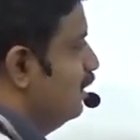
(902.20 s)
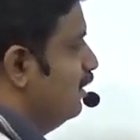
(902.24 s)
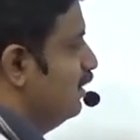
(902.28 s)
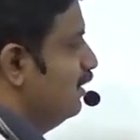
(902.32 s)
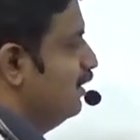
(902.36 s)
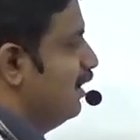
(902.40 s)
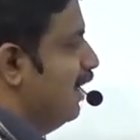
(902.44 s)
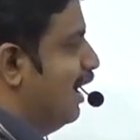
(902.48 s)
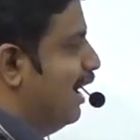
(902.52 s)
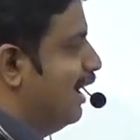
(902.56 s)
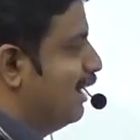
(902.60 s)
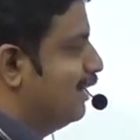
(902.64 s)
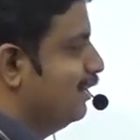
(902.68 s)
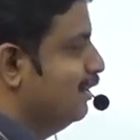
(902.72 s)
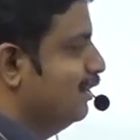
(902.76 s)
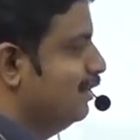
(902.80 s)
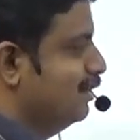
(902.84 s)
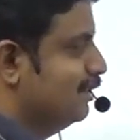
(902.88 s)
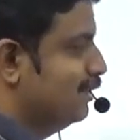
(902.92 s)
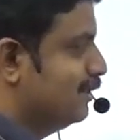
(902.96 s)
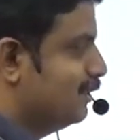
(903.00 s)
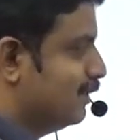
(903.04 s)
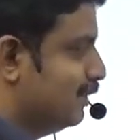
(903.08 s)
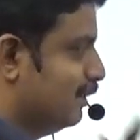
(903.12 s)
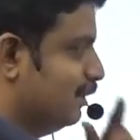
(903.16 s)

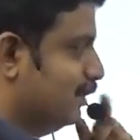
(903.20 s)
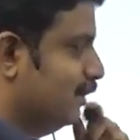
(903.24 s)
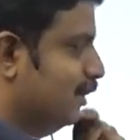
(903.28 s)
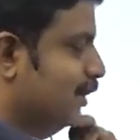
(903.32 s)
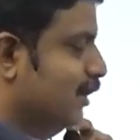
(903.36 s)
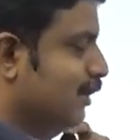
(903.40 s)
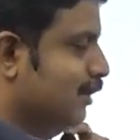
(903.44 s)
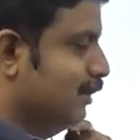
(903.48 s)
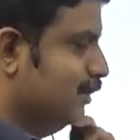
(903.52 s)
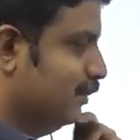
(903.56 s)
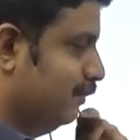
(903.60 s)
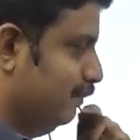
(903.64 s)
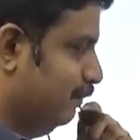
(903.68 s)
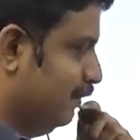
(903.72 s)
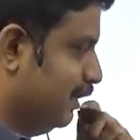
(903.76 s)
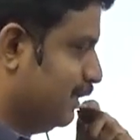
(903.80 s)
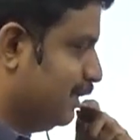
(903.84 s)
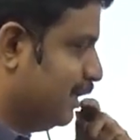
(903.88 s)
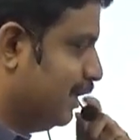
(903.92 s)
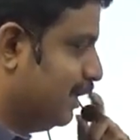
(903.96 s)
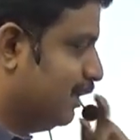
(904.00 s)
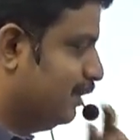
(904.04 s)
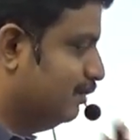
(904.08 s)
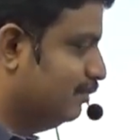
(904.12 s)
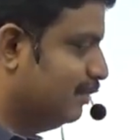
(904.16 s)
angles which
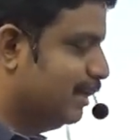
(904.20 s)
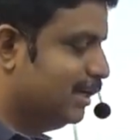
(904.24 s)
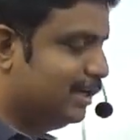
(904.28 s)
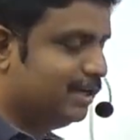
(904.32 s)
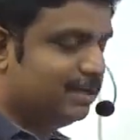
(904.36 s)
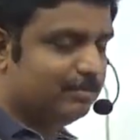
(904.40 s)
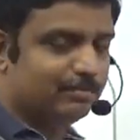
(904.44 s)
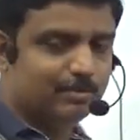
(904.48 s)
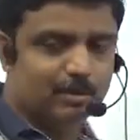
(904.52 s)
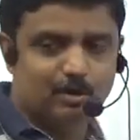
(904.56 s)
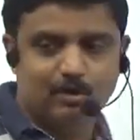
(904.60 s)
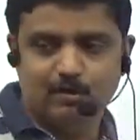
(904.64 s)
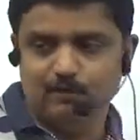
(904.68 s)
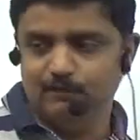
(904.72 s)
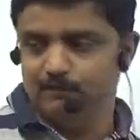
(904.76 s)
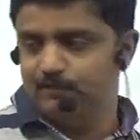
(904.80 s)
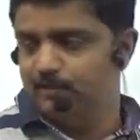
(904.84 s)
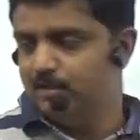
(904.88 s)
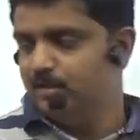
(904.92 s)
are in multiple of